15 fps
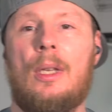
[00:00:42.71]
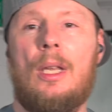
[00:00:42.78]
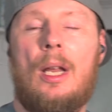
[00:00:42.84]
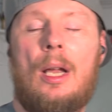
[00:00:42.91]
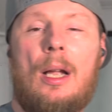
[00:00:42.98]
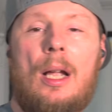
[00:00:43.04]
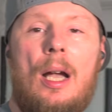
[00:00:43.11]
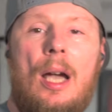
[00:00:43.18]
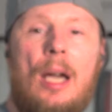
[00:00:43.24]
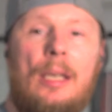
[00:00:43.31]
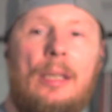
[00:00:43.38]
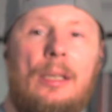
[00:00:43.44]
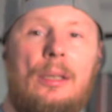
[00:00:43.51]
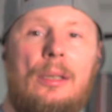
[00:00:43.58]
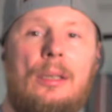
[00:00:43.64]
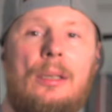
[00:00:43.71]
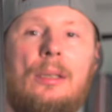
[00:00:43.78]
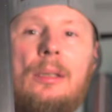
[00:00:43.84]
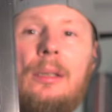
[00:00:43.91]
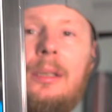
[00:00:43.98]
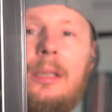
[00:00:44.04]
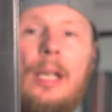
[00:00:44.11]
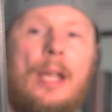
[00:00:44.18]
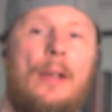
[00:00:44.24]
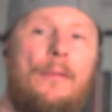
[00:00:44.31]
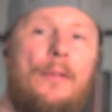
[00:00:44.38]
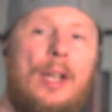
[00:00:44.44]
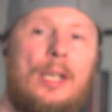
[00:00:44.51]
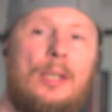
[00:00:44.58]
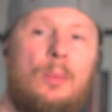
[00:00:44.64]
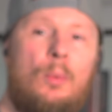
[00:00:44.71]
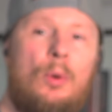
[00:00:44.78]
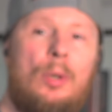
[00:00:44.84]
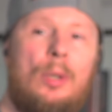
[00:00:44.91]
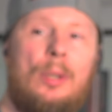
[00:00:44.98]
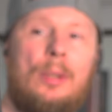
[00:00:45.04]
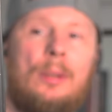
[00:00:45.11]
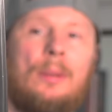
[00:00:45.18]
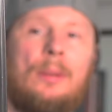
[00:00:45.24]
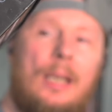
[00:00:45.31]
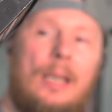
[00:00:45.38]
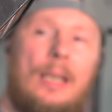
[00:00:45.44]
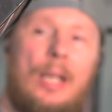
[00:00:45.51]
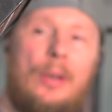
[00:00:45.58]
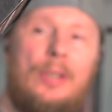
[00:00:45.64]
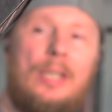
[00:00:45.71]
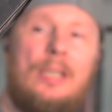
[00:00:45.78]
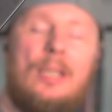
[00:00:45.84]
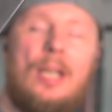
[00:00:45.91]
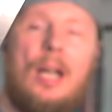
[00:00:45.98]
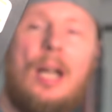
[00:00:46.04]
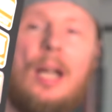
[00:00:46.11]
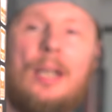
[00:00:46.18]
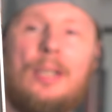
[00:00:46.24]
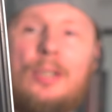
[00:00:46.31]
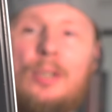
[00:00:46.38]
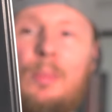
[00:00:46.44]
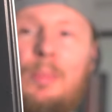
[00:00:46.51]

and I got the FX1. Now these guys